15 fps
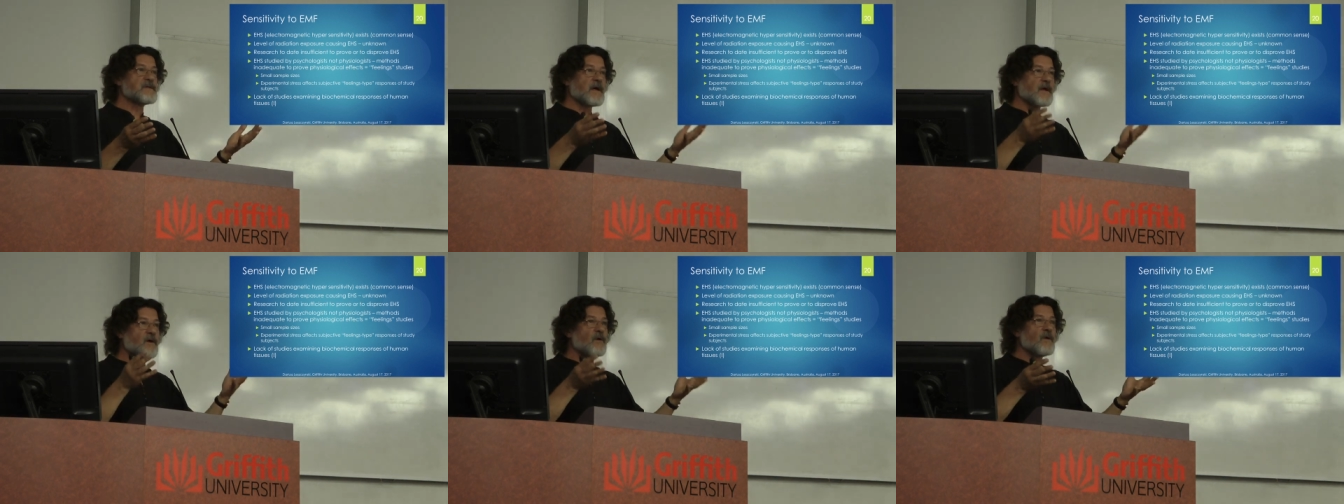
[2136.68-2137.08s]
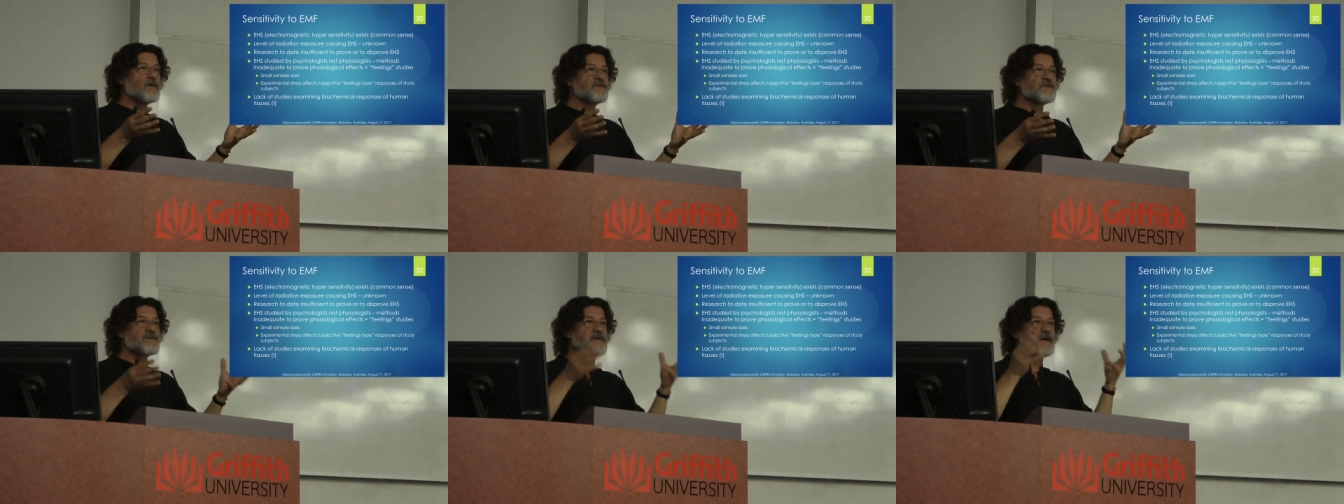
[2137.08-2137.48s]

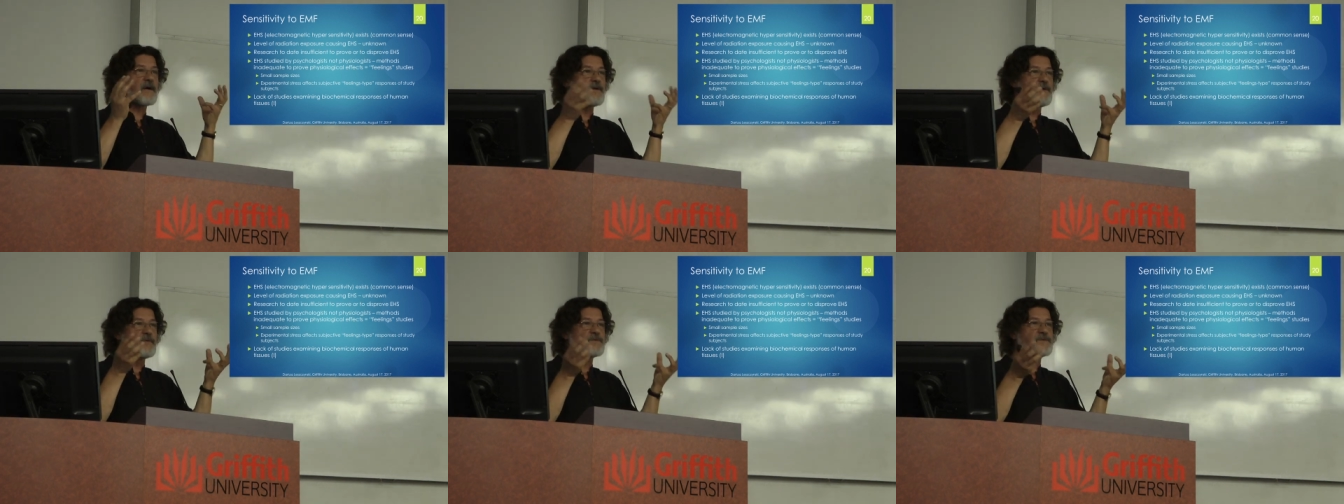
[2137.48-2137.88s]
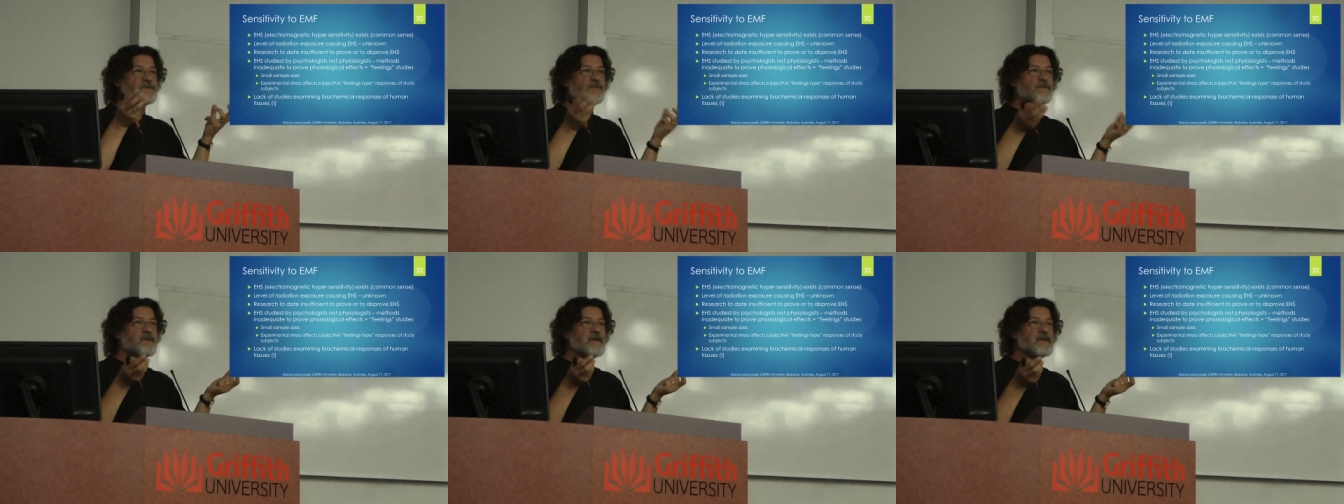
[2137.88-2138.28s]
psychologists are
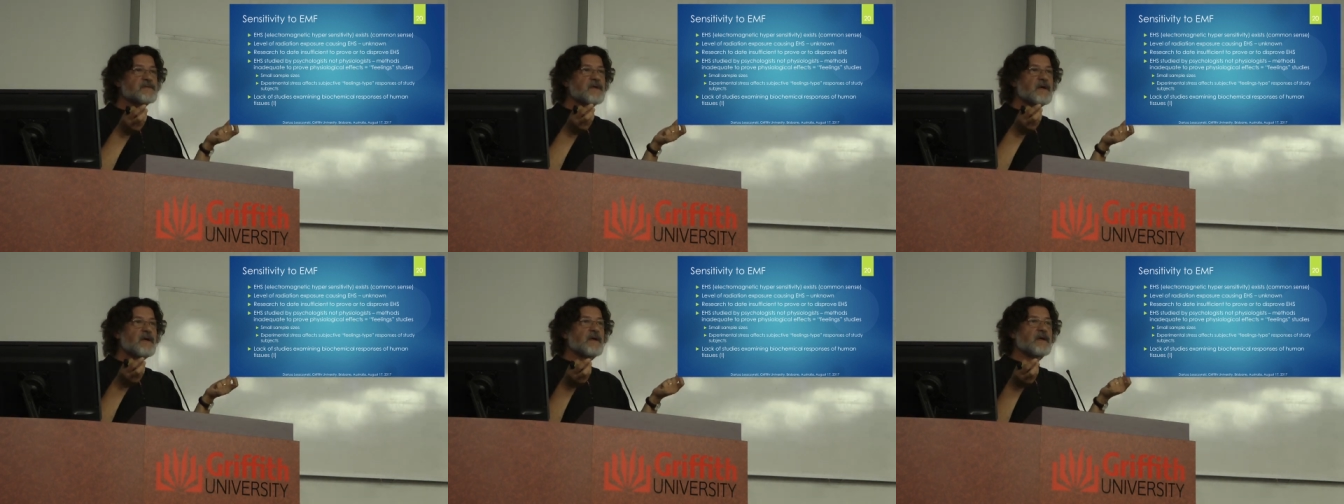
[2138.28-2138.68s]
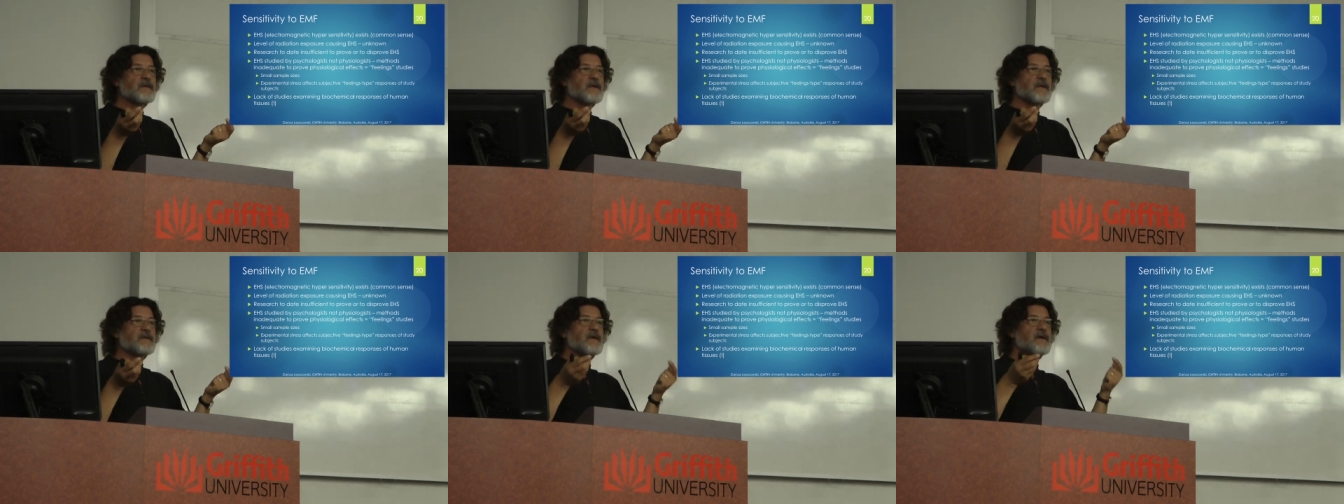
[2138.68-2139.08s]
used to this,
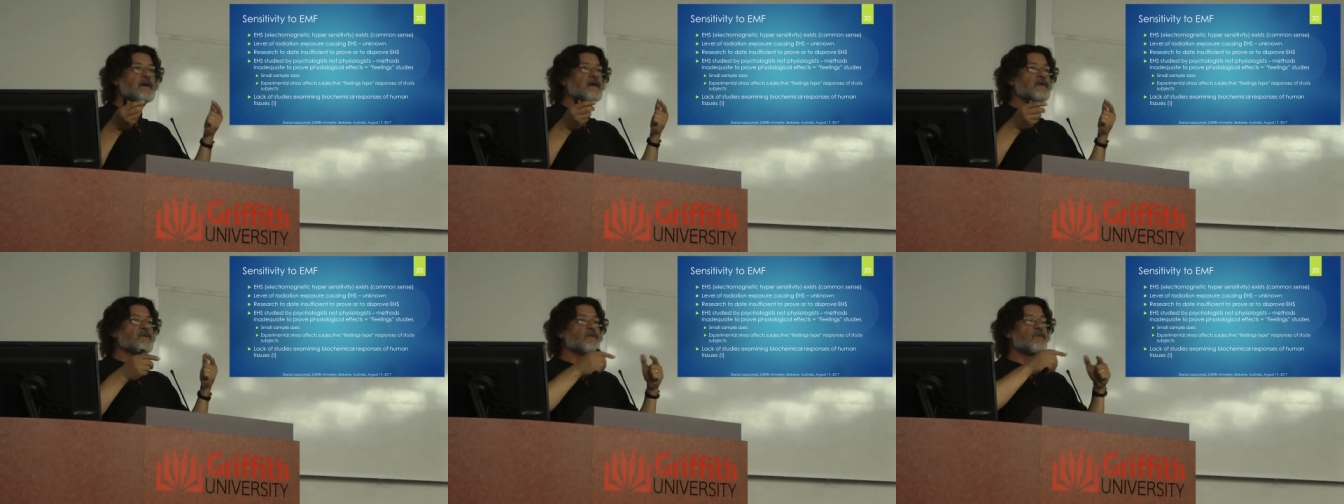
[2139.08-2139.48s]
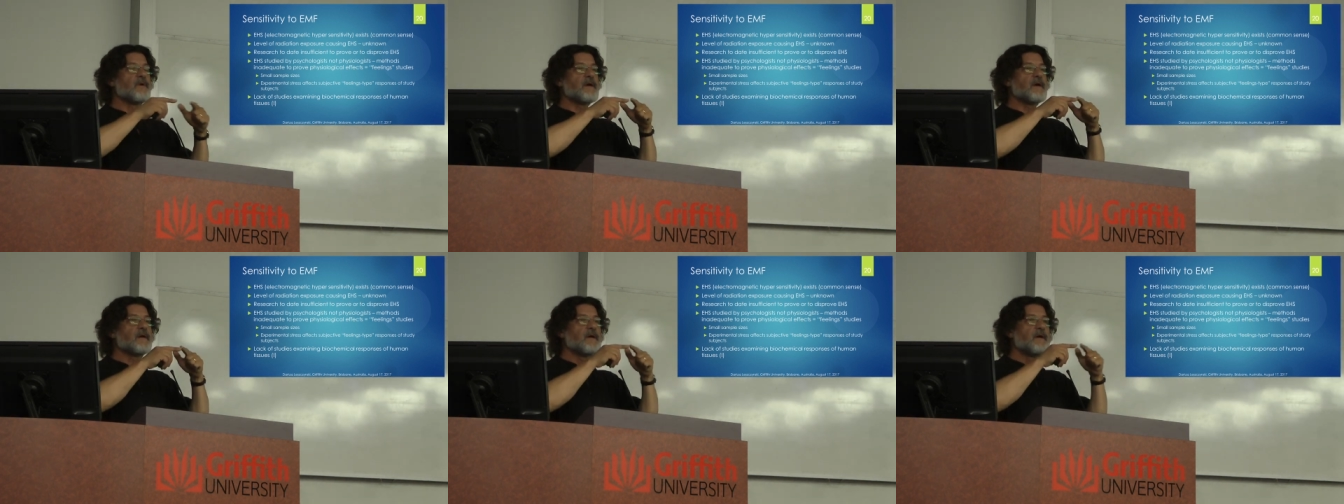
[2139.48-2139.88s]
that they are
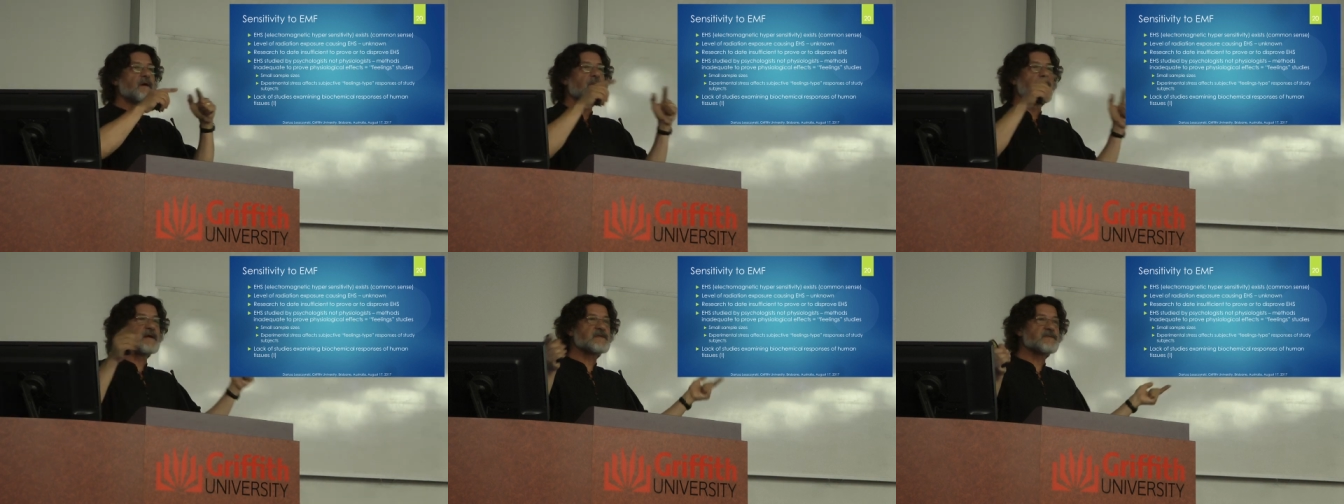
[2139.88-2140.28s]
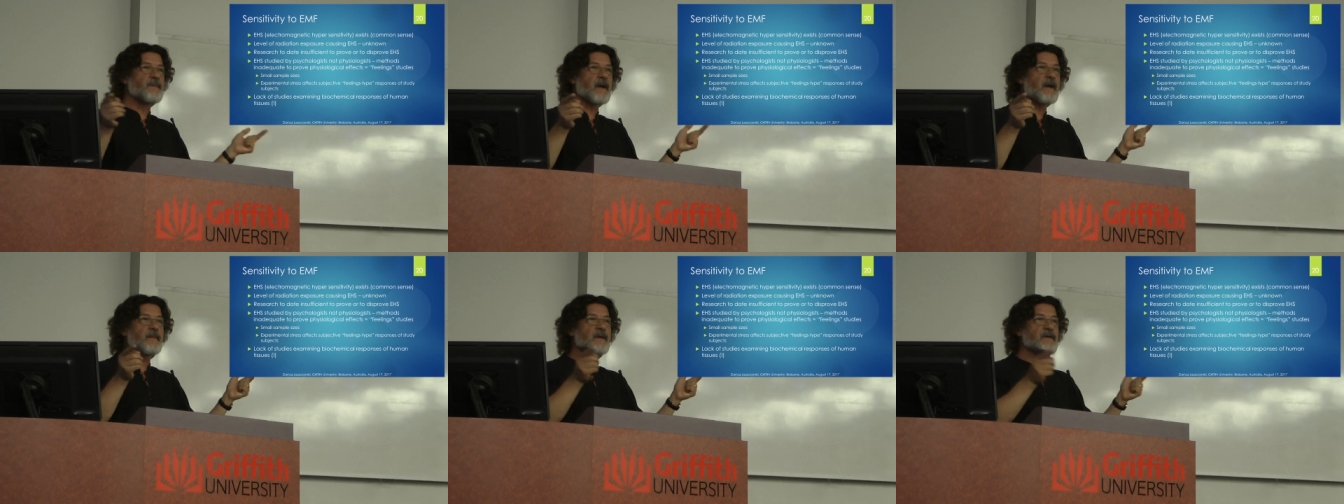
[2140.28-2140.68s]
doing
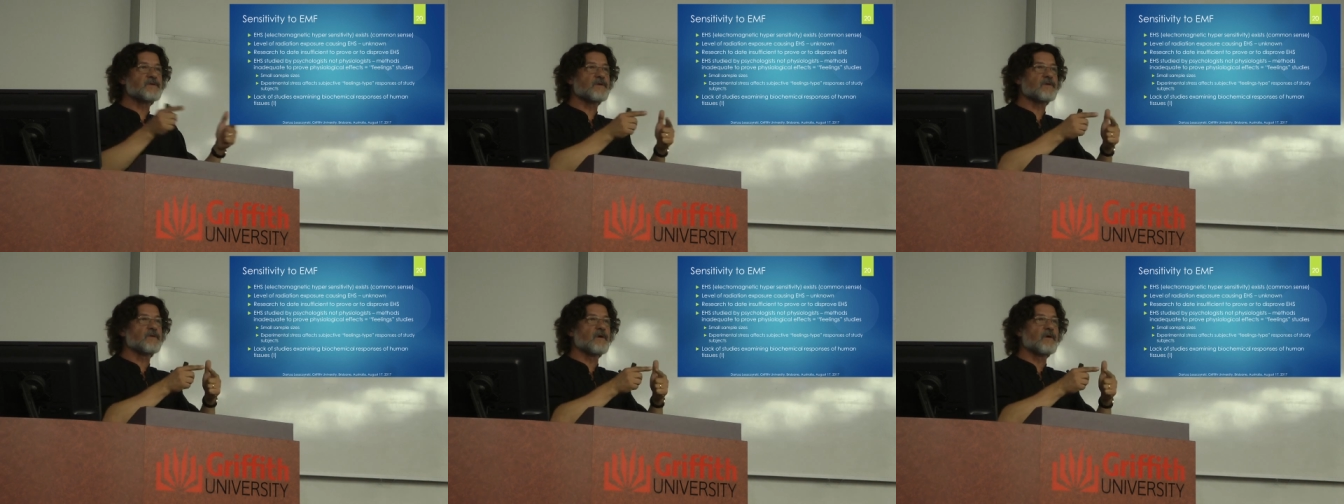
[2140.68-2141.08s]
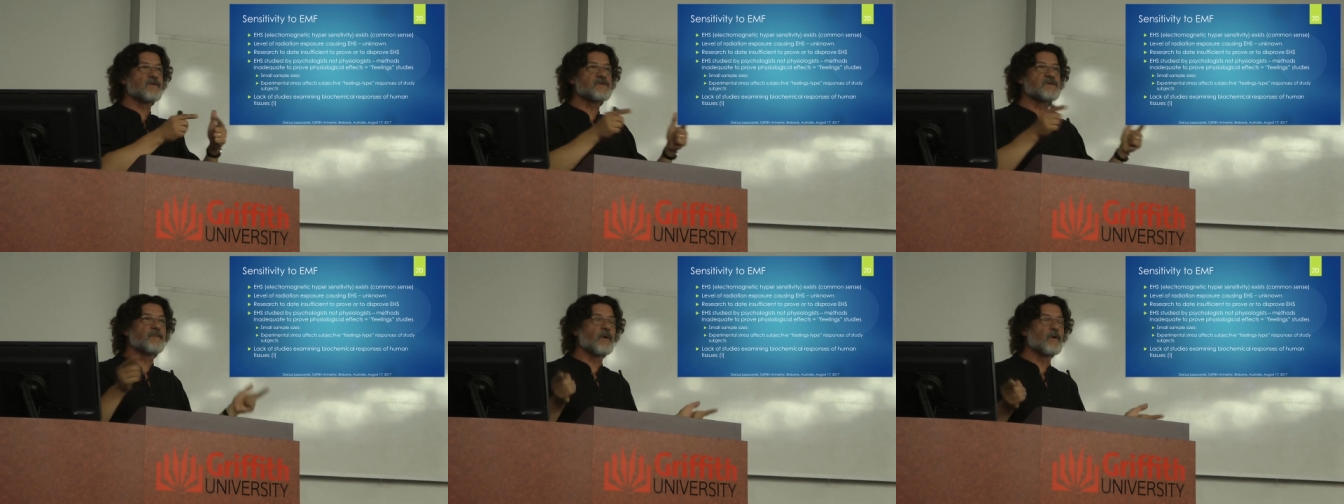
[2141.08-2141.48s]
experiments on,
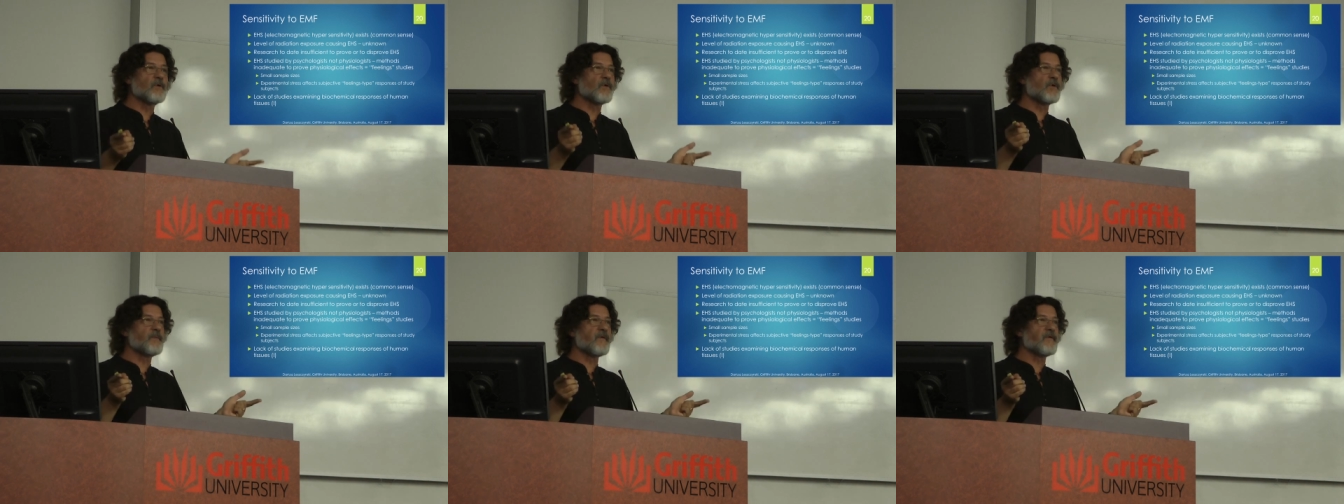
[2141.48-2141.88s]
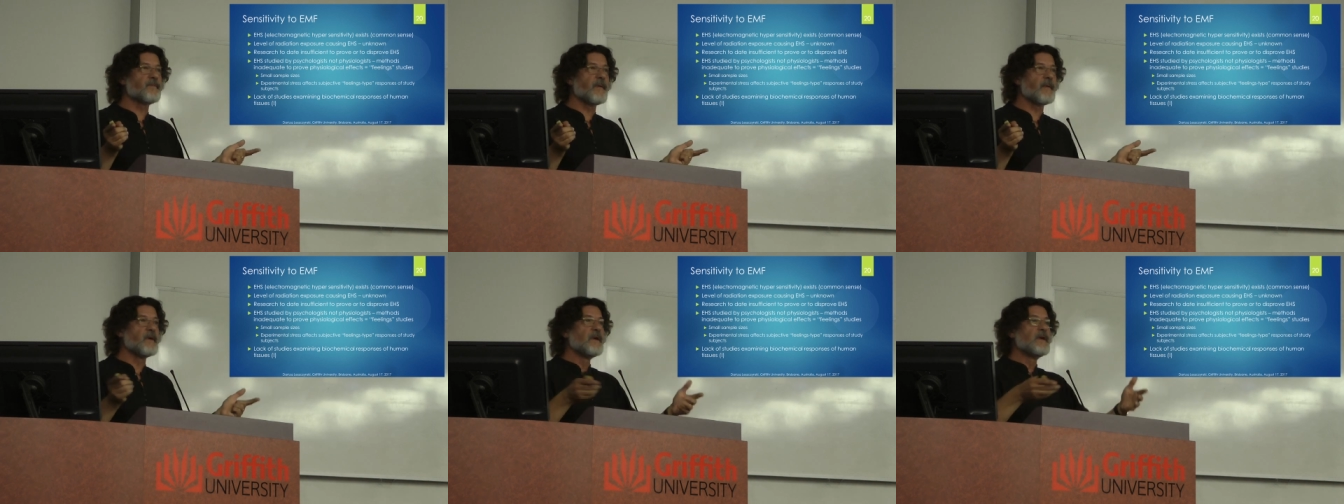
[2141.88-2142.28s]
on small
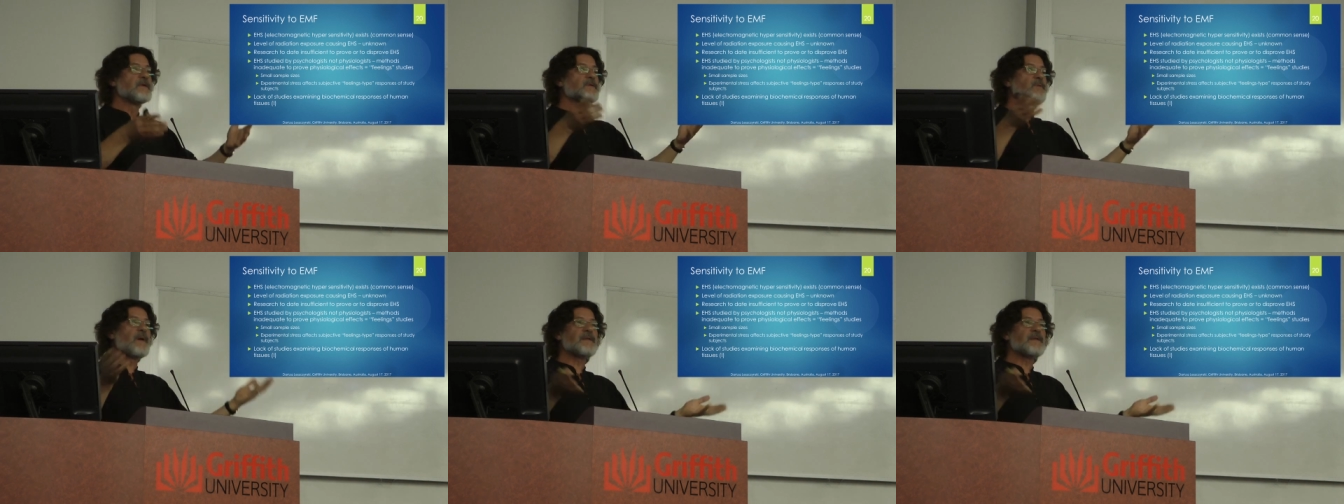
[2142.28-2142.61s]
group of people.